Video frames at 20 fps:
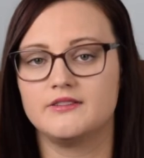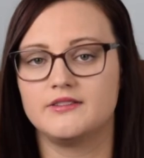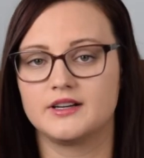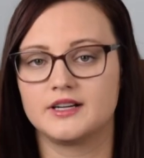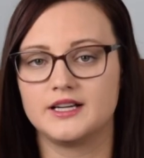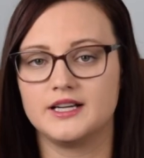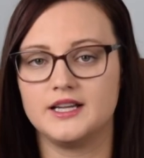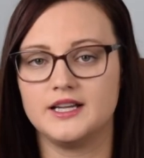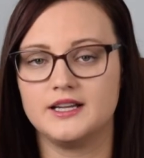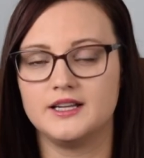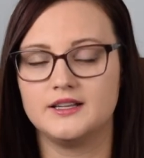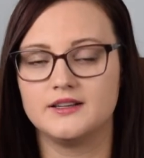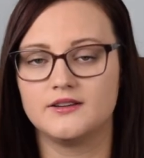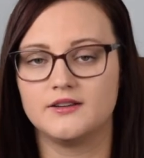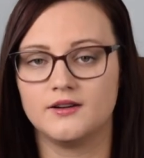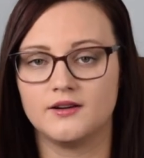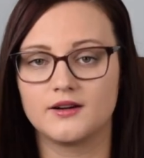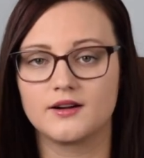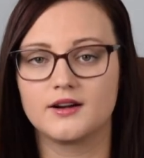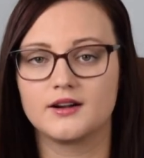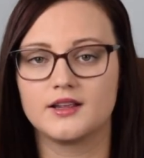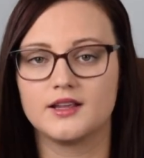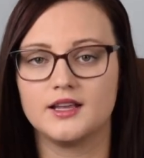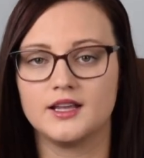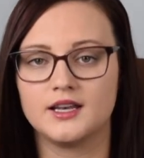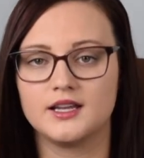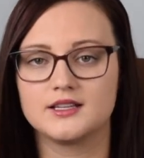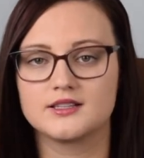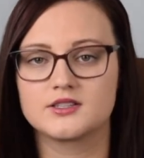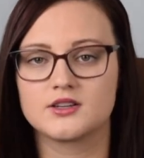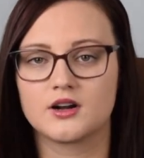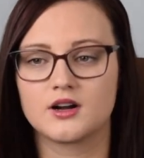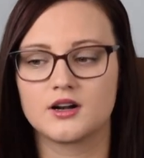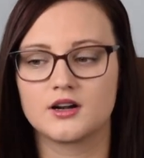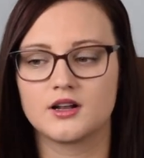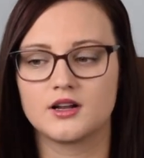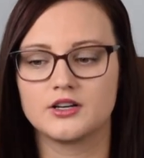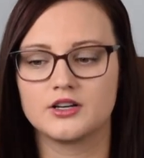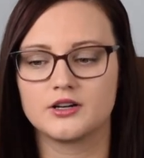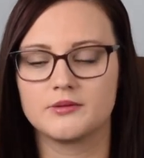very hard, and it's
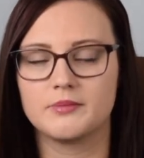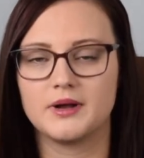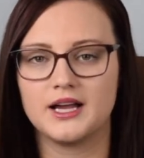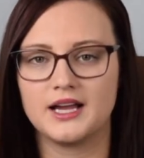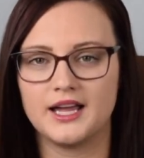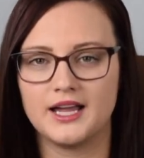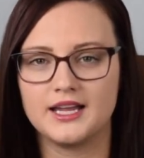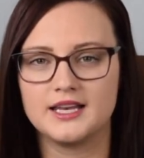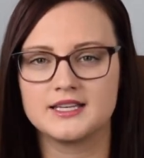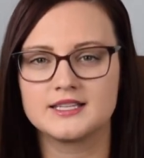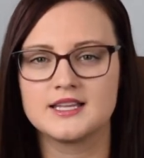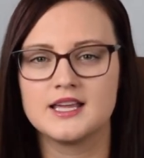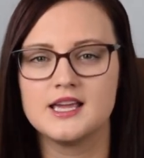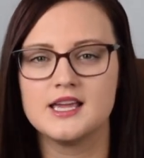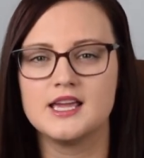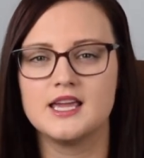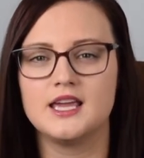hard on your mind.